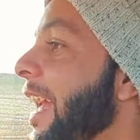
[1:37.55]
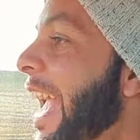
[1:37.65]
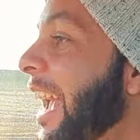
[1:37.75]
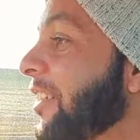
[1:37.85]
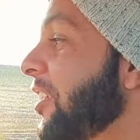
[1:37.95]

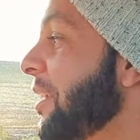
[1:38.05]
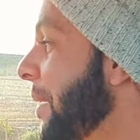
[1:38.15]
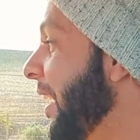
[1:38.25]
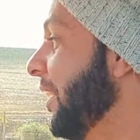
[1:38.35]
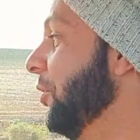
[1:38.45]
actually
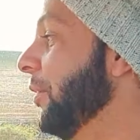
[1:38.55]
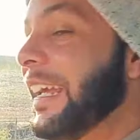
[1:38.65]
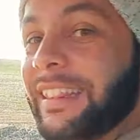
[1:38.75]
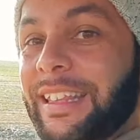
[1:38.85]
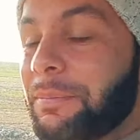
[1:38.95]
managed to
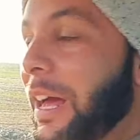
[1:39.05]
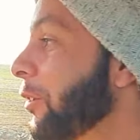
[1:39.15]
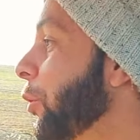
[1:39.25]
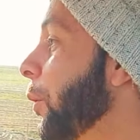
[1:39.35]
get them down to